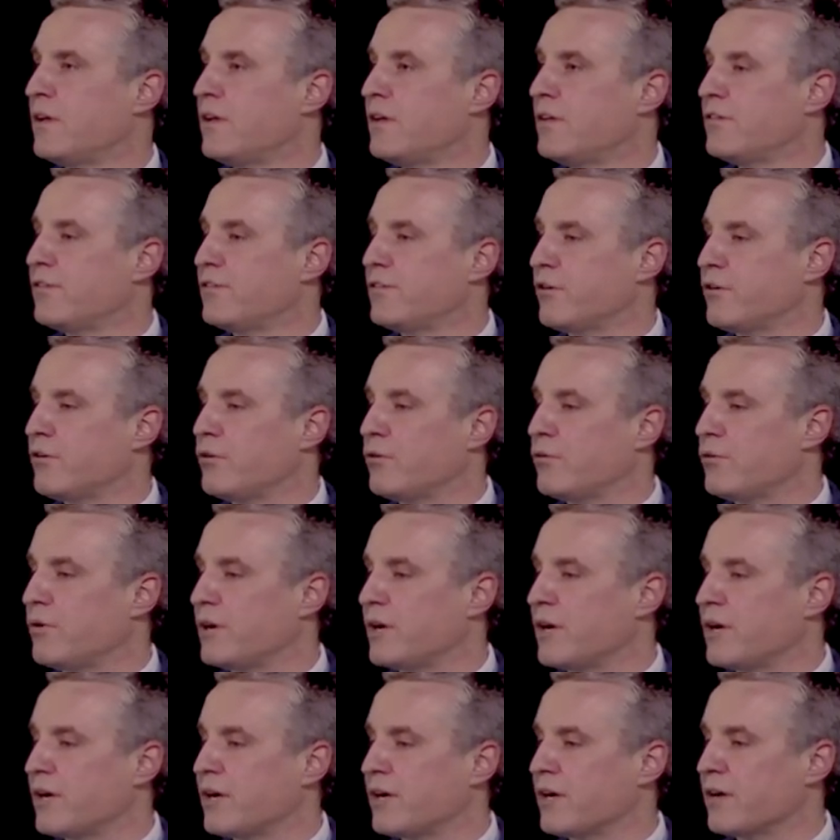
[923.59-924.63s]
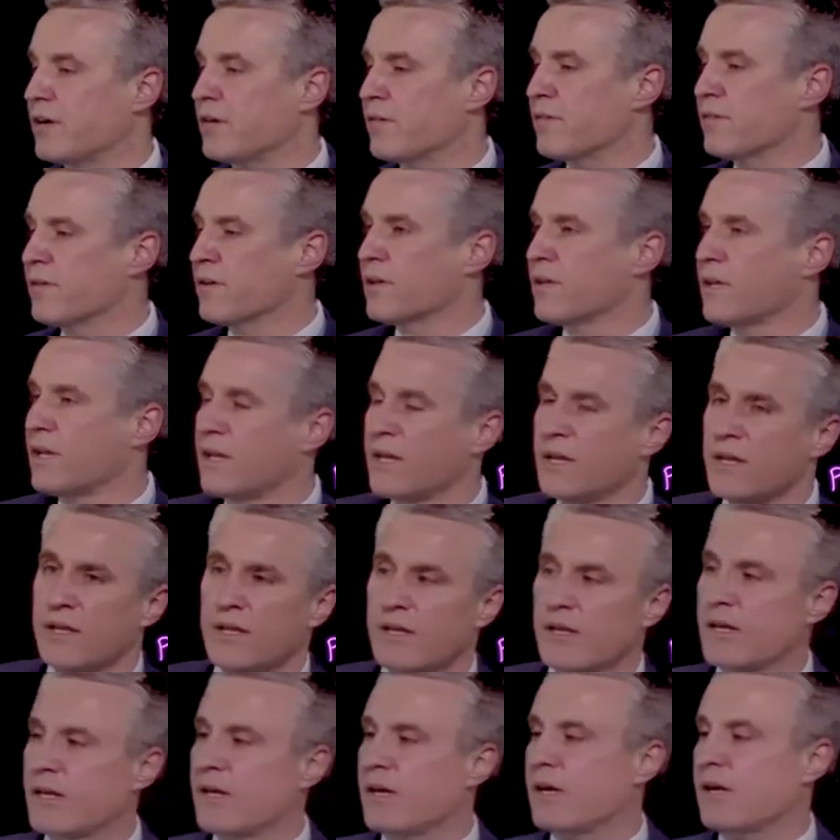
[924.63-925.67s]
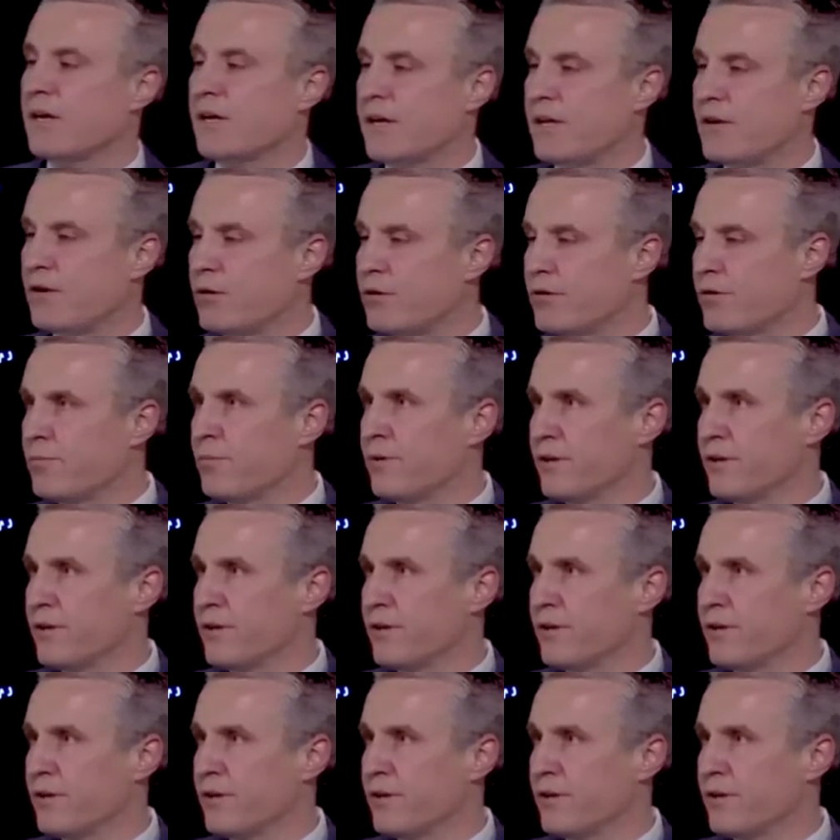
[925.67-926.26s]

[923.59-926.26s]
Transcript: So uh, uh, I noted,